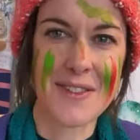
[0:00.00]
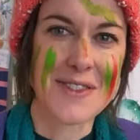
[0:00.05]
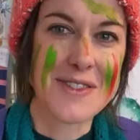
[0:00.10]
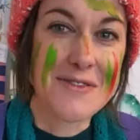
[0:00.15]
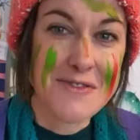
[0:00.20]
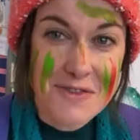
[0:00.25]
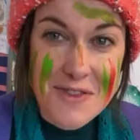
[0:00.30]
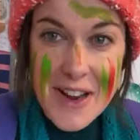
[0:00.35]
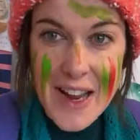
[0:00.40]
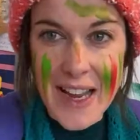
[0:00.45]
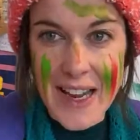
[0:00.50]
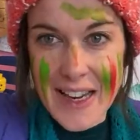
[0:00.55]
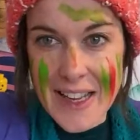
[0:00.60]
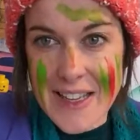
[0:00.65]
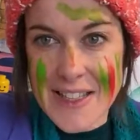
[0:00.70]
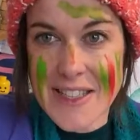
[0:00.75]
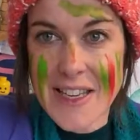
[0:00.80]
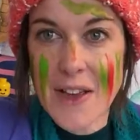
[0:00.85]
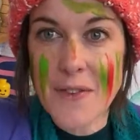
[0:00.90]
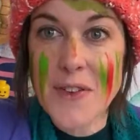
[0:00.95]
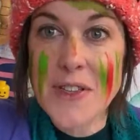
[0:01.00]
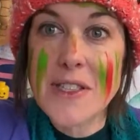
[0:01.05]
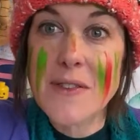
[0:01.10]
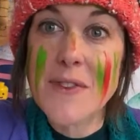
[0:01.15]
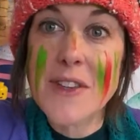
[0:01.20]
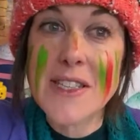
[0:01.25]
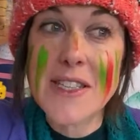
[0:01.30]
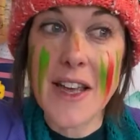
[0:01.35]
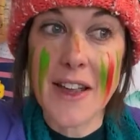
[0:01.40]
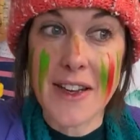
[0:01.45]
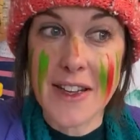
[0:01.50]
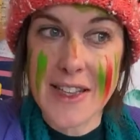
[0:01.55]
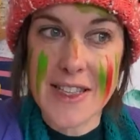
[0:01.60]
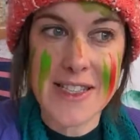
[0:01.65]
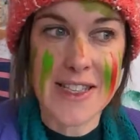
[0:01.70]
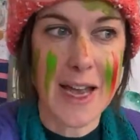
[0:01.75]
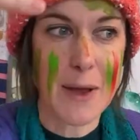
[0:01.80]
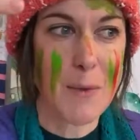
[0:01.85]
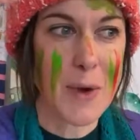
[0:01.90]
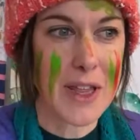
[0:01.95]
really a surface of the sun in the
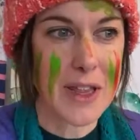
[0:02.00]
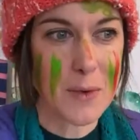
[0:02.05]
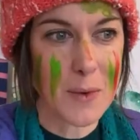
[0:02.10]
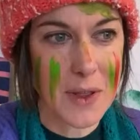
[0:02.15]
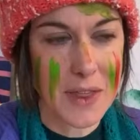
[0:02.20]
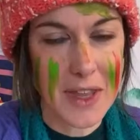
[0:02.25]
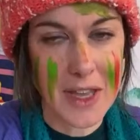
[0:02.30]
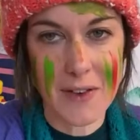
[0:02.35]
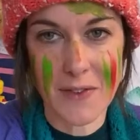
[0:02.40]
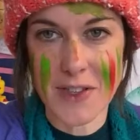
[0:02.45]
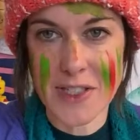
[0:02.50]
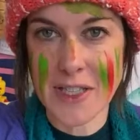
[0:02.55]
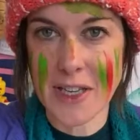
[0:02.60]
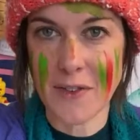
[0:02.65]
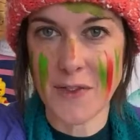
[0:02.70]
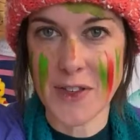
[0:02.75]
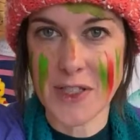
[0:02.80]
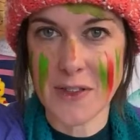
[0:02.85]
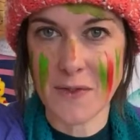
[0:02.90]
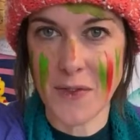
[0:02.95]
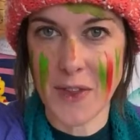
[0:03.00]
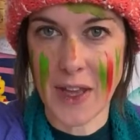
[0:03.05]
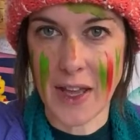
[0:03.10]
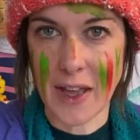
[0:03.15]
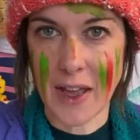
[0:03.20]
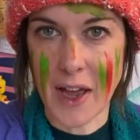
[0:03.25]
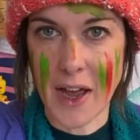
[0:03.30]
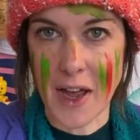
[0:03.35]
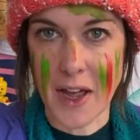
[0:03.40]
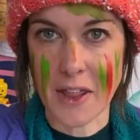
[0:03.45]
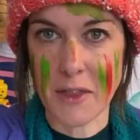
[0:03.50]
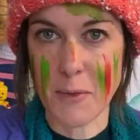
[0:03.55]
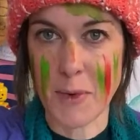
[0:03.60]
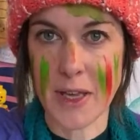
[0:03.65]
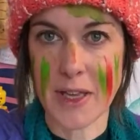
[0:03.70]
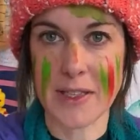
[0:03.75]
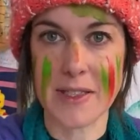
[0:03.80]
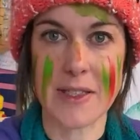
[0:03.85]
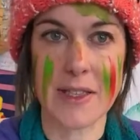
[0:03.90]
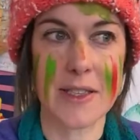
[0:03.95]
same way that we think of a surface of the Earth,
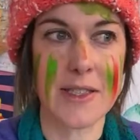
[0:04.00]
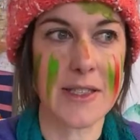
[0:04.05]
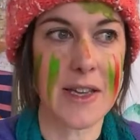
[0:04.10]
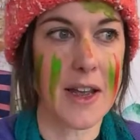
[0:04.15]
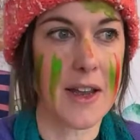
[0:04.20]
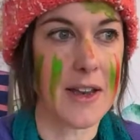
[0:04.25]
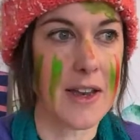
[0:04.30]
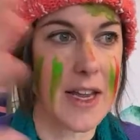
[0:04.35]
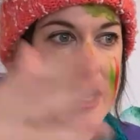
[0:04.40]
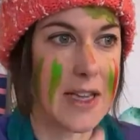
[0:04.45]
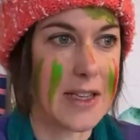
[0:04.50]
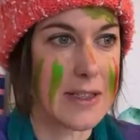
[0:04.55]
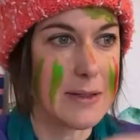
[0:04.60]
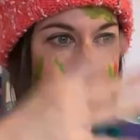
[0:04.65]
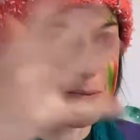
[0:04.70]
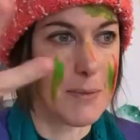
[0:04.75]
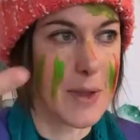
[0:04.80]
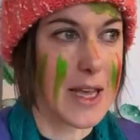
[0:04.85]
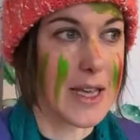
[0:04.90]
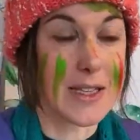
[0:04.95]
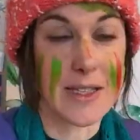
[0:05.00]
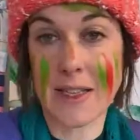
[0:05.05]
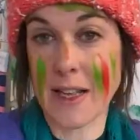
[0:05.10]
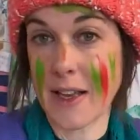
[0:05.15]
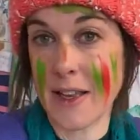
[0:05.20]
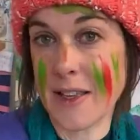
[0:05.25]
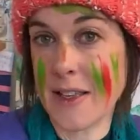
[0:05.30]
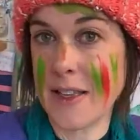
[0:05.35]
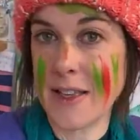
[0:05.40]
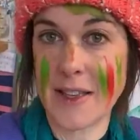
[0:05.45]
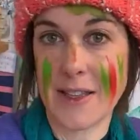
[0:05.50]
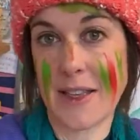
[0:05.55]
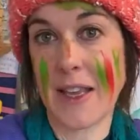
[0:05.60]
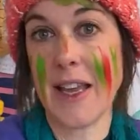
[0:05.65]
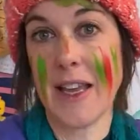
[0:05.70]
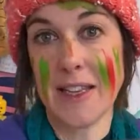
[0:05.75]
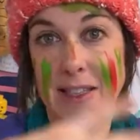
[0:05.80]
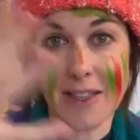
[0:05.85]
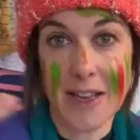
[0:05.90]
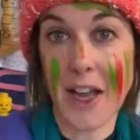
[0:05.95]
because the sun is like, it
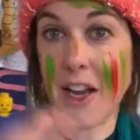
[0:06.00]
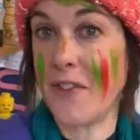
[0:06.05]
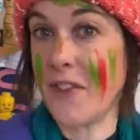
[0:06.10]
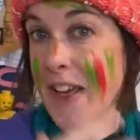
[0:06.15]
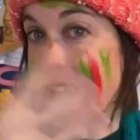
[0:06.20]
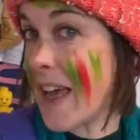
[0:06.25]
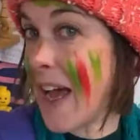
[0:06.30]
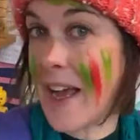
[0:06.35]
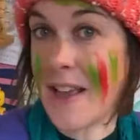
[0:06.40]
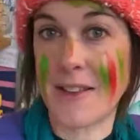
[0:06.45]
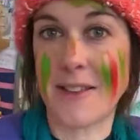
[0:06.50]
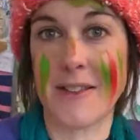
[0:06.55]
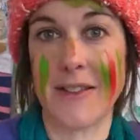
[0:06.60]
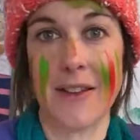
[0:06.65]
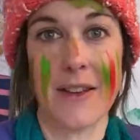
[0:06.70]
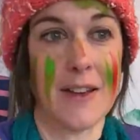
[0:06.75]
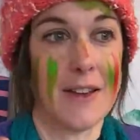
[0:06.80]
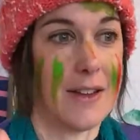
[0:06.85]
is kind of a gas.